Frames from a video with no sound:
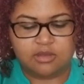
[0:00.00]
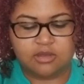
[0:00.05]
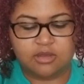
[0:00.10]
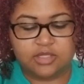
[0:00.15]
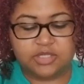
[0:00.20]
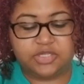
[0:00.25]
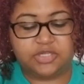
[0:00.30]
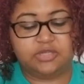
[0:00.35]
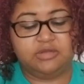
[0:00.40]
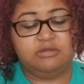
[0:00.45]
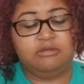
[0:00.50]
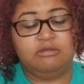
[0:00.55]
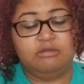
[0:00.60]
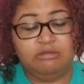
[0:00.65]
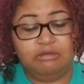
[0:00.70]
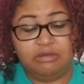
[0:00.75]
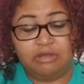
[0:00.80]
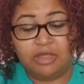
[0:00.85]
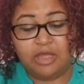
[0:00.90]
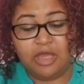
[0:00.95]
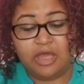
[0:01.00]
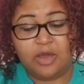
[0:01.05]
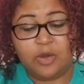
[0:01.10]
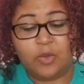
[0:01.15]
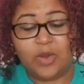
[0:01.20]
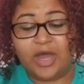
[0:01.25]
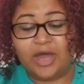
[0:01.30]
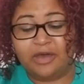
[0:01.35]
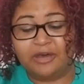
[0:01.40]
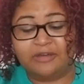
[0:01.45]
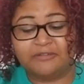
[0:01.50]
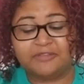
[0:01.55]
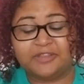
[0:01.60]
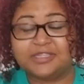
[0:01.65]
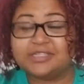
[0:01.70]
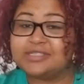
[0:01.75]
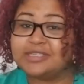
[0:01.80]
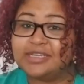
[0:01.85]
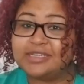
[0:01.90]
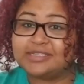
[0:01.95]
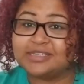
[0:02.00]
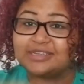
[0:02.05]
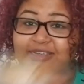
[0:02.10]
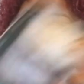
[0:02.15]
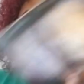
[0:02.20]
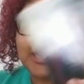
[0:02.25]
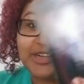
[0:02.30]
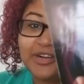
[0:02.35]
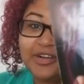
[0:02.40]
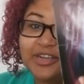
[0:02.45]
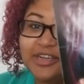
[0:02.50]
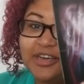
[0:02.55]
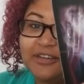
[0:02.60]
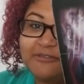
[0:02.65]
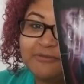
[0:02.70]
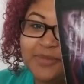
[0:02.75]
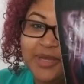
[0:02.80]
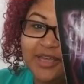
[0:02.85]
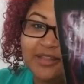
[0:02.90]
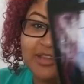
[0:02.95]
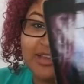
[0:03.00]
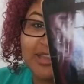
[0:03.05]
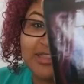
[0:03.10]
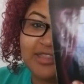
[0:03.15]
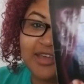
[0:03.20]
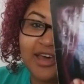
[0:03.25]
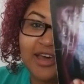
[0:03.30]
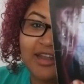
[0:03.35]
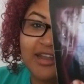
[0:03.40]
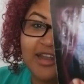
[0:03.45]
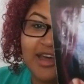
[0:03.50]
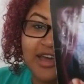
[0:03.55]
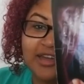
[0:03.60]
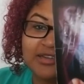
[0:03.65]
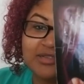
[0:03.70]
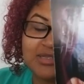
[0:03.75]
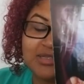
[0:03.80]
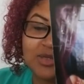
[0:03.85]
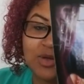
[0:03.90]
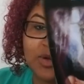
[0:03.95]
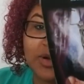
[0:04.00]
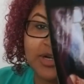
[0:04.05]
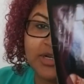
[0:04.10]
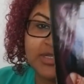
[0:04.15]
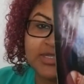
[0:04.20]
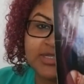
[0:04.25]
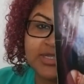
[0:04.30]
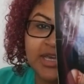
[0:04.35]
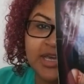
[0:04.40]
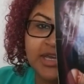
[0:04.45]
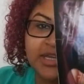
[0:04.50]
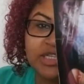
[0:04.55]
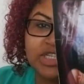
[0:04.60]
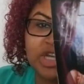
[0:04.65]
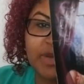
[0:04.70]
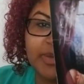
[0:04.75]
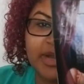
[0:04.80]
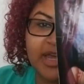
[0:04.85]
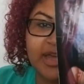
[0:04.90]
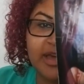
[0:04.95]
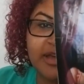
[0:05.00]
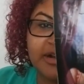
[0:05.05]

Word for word: Shh. Well, if this isn't clear enough, man, look at that. Nine of Swords, Gemini